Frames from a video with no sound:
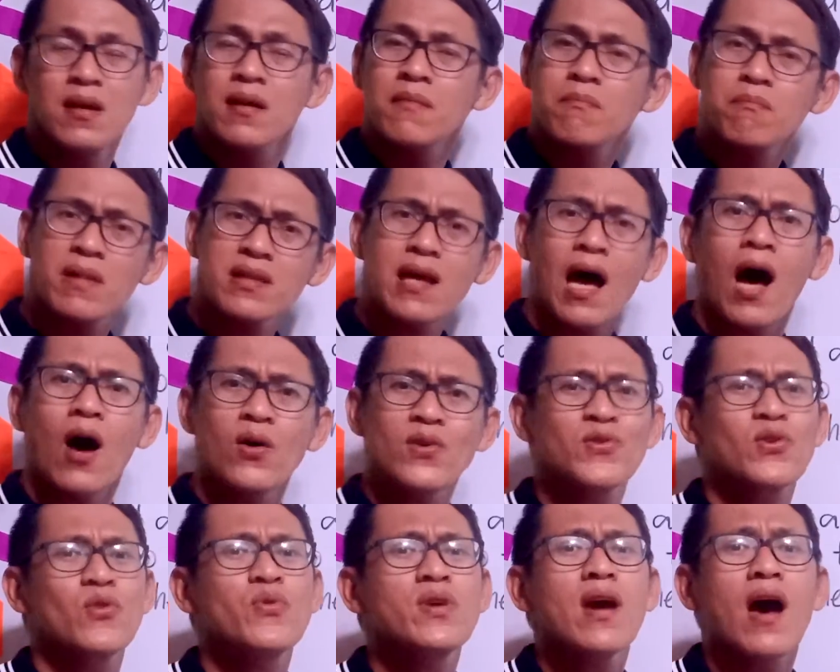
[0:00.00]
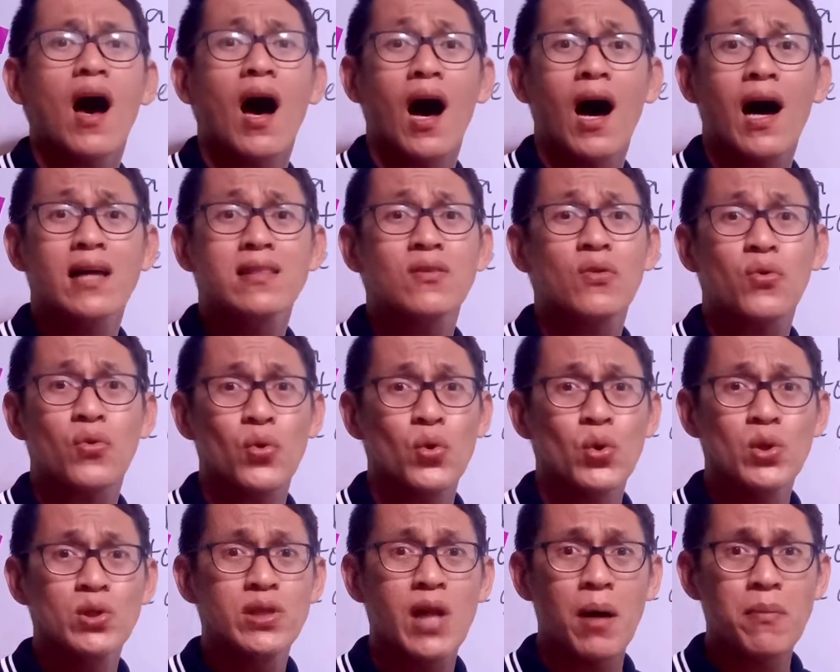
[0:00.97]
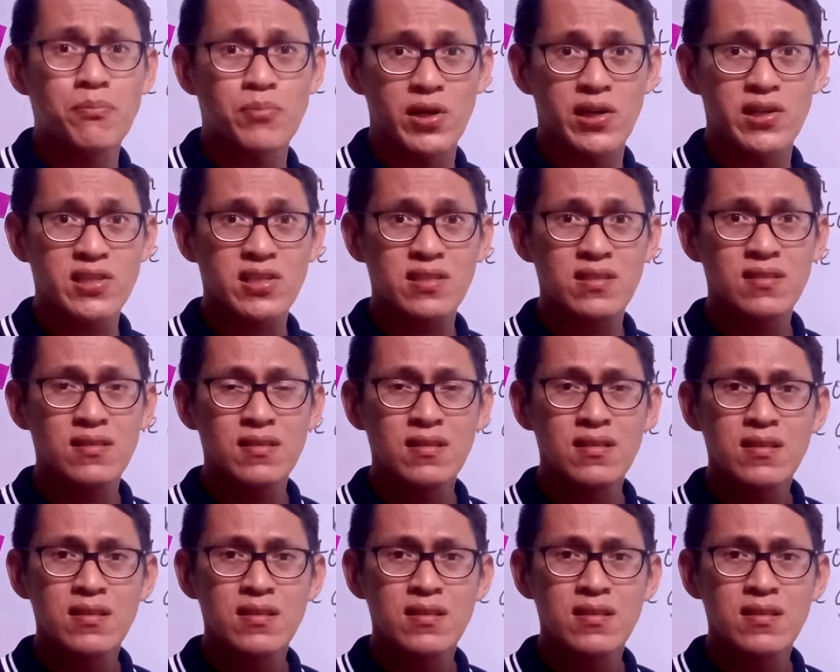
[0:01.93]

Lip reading: But how do we add whole numbers?